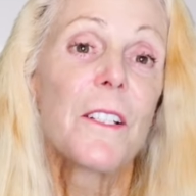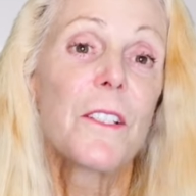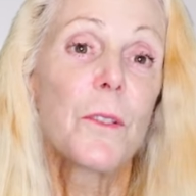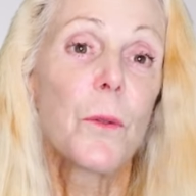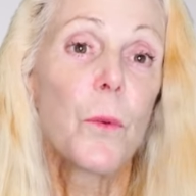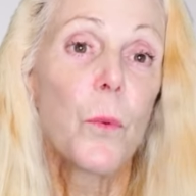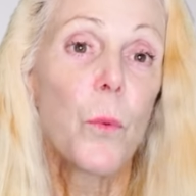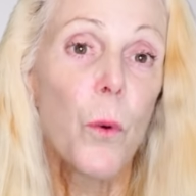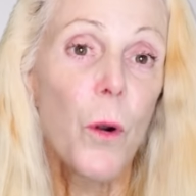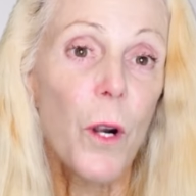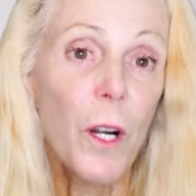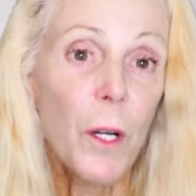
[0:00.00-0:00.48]
to
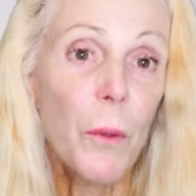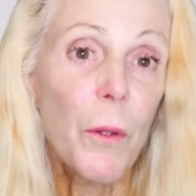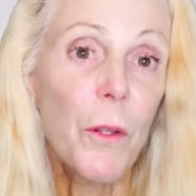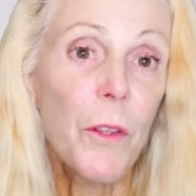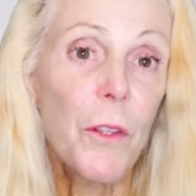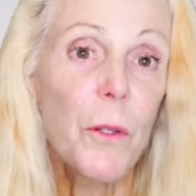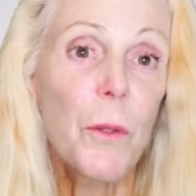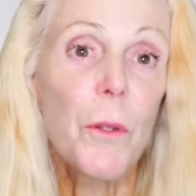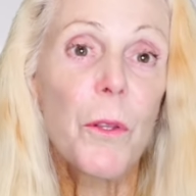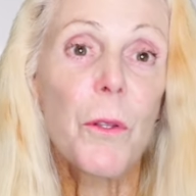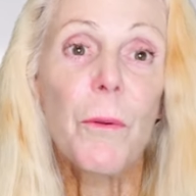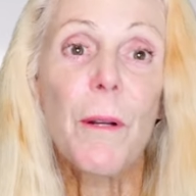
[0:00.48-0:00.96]
work
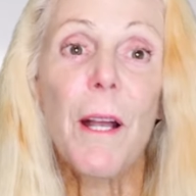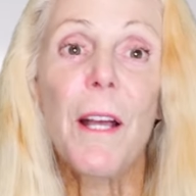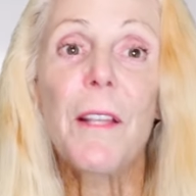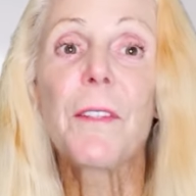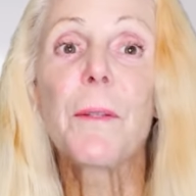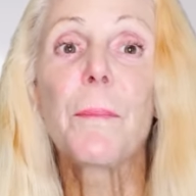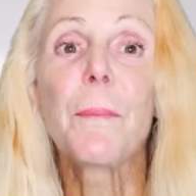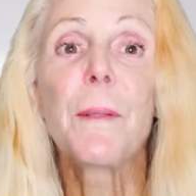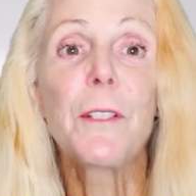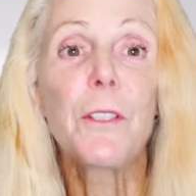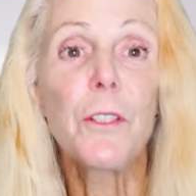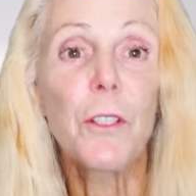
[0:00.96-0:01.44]
with you throughout,
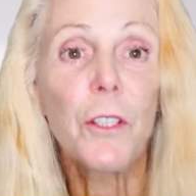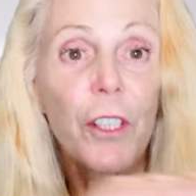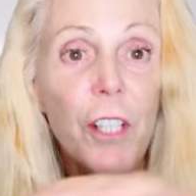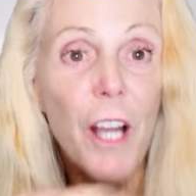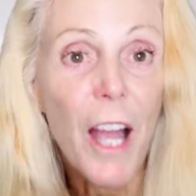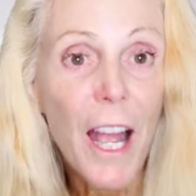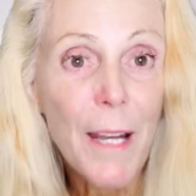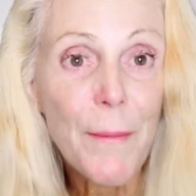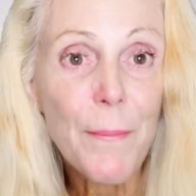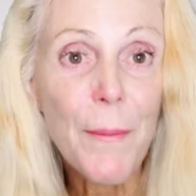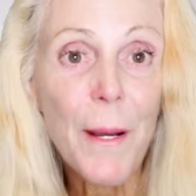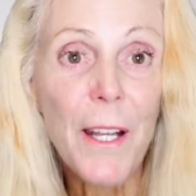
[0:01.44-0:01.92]
to be your
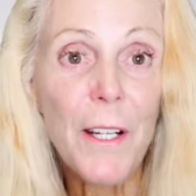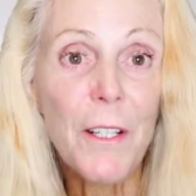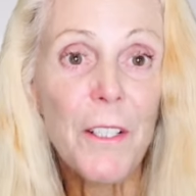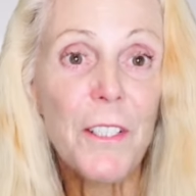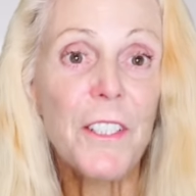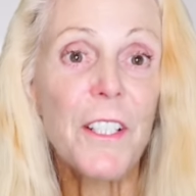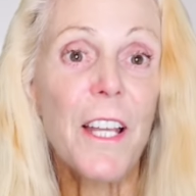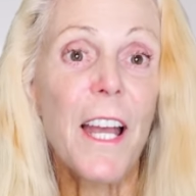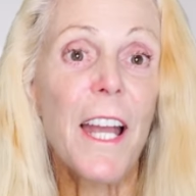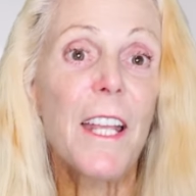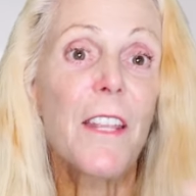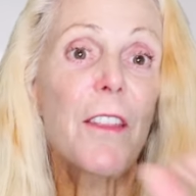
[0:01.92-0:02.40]
guide by your
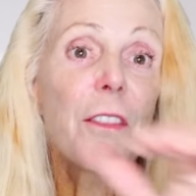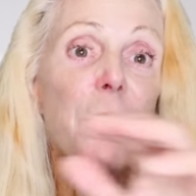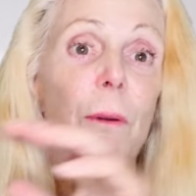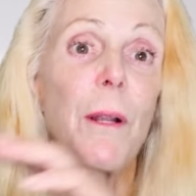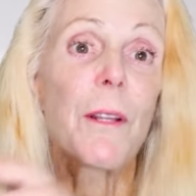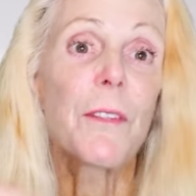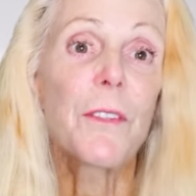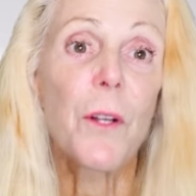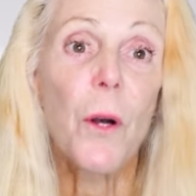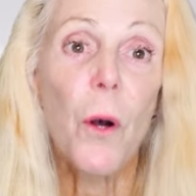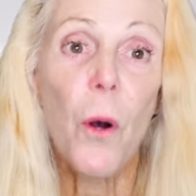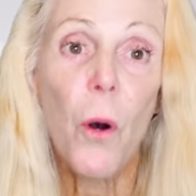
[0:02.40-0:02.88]
side
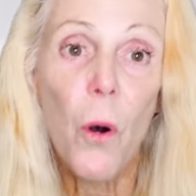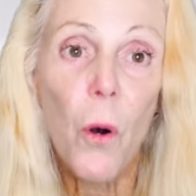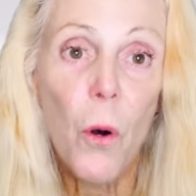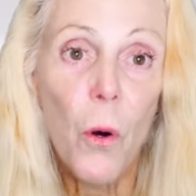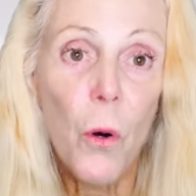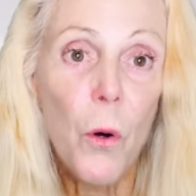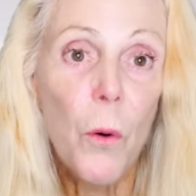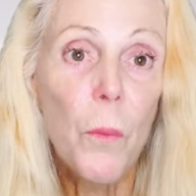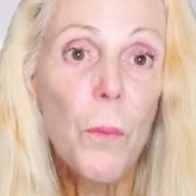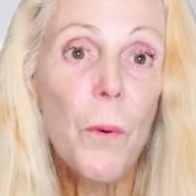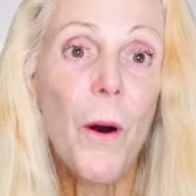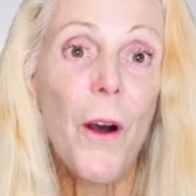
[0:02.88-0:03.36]
throughout the
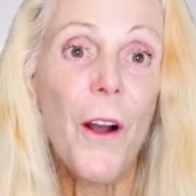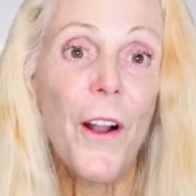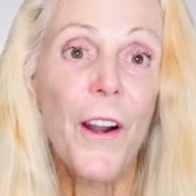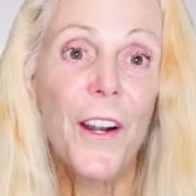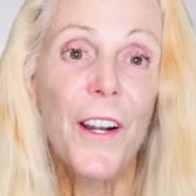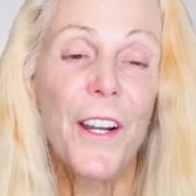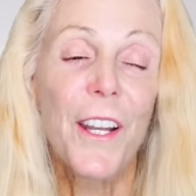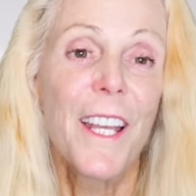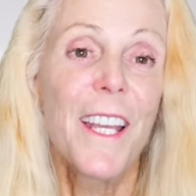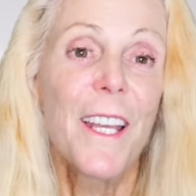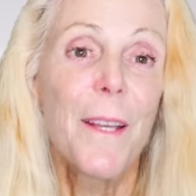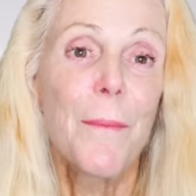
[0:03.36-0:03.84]
whole
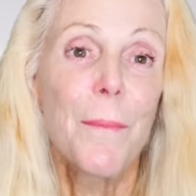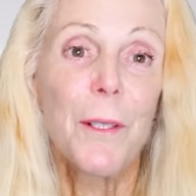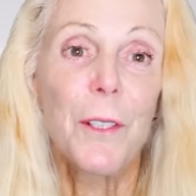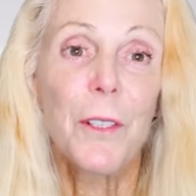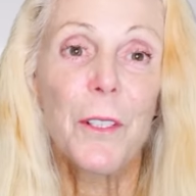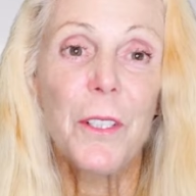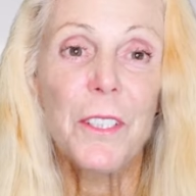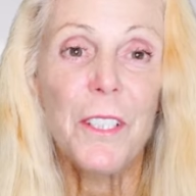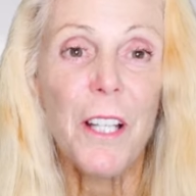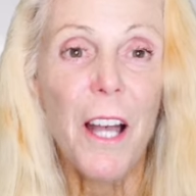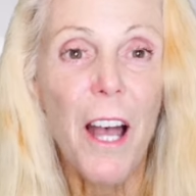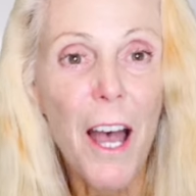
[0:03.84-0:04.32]
part,
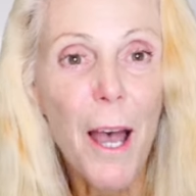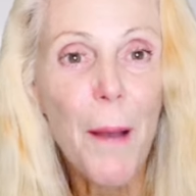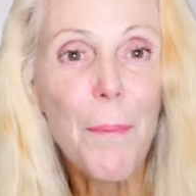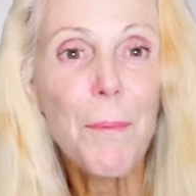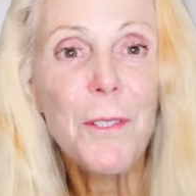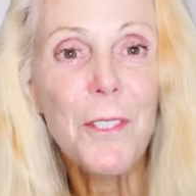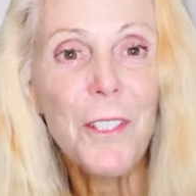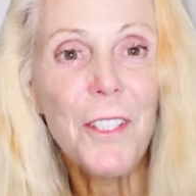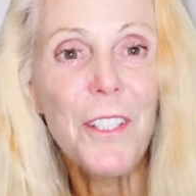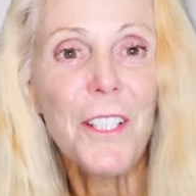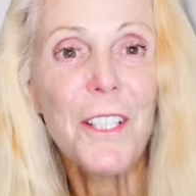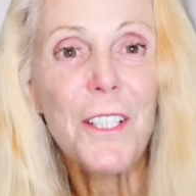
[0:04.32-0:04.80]
because
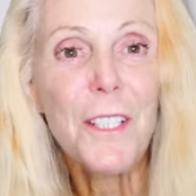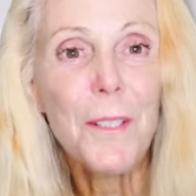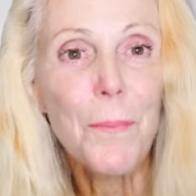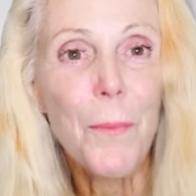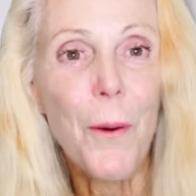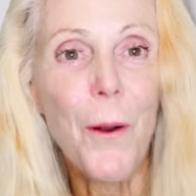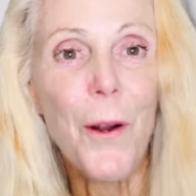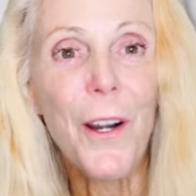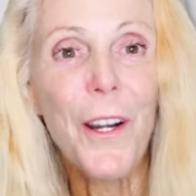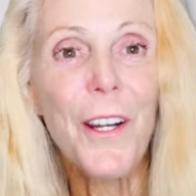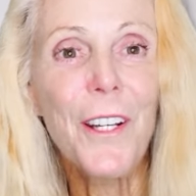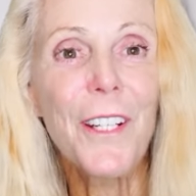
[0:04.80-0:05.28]
up to this
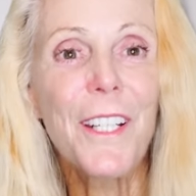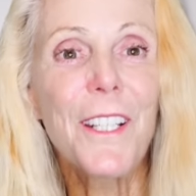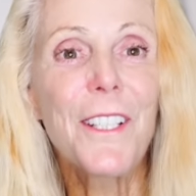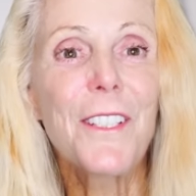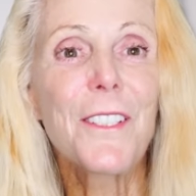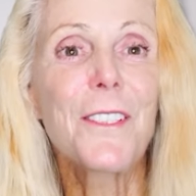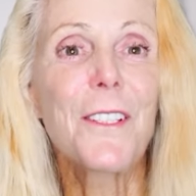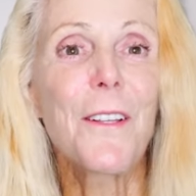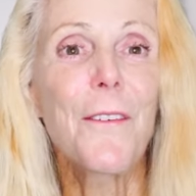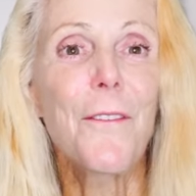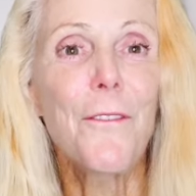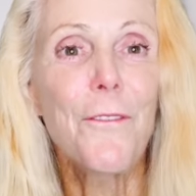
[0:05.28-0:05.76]
part
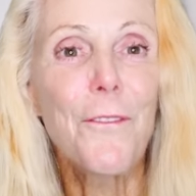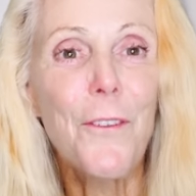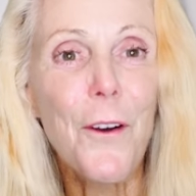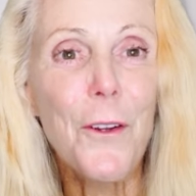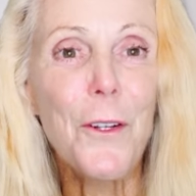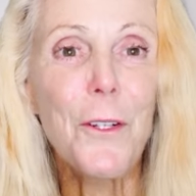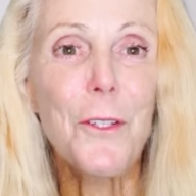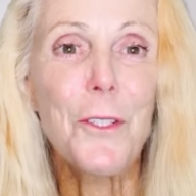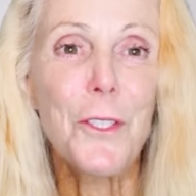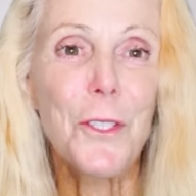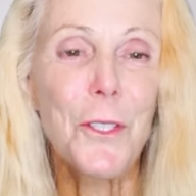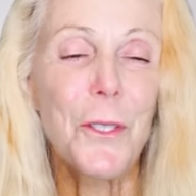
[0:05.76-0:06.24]
is the
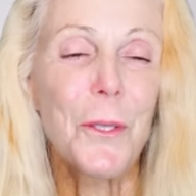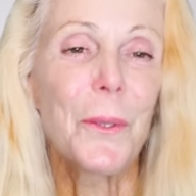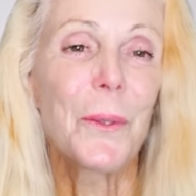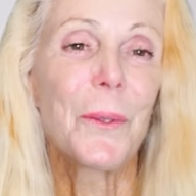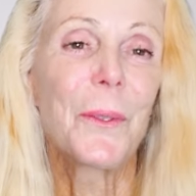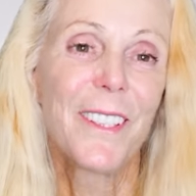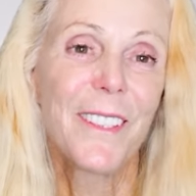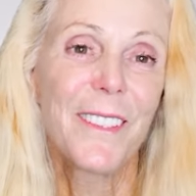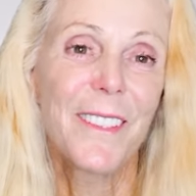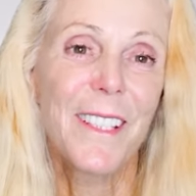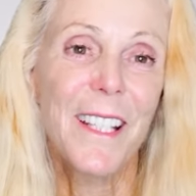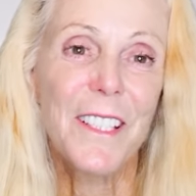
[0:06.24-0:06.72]
photo
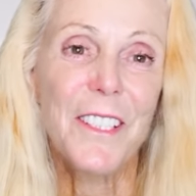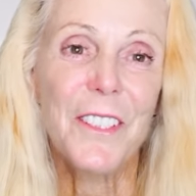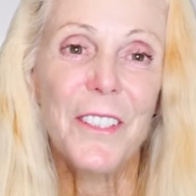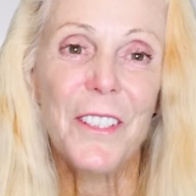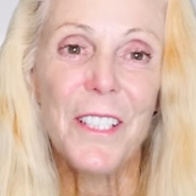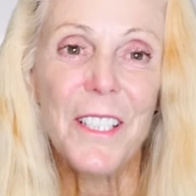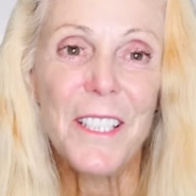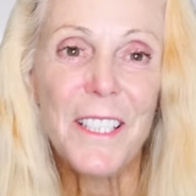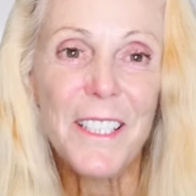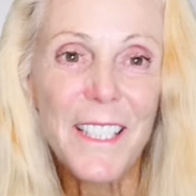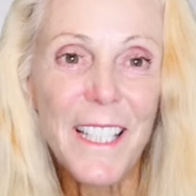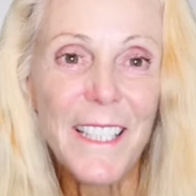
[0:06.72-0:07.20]
shoot that's
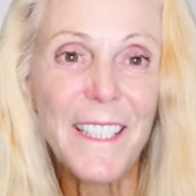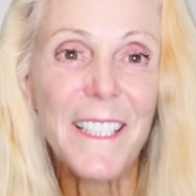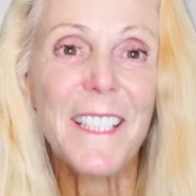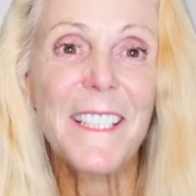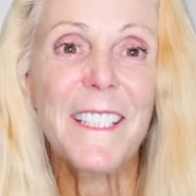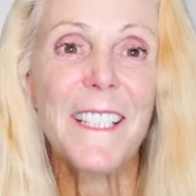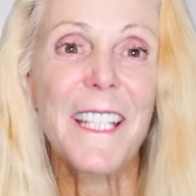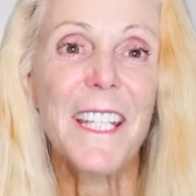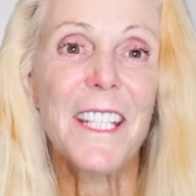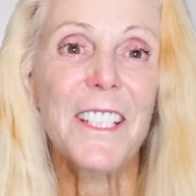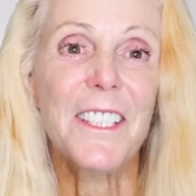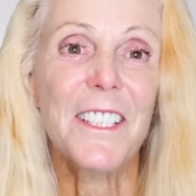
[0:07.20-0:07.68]
going to set the
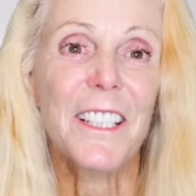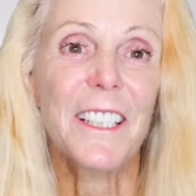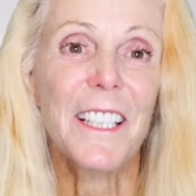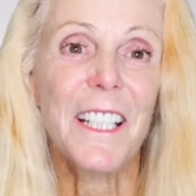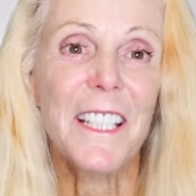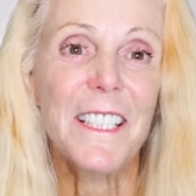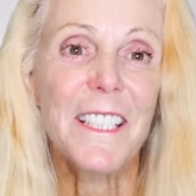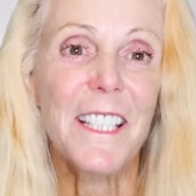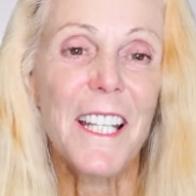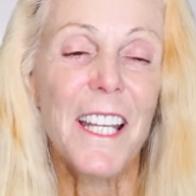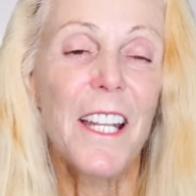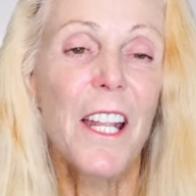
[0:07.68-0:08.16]
stage, like
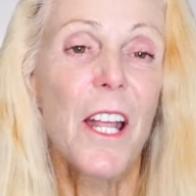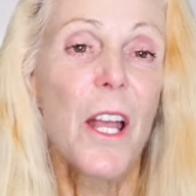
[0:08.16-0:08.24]
I said,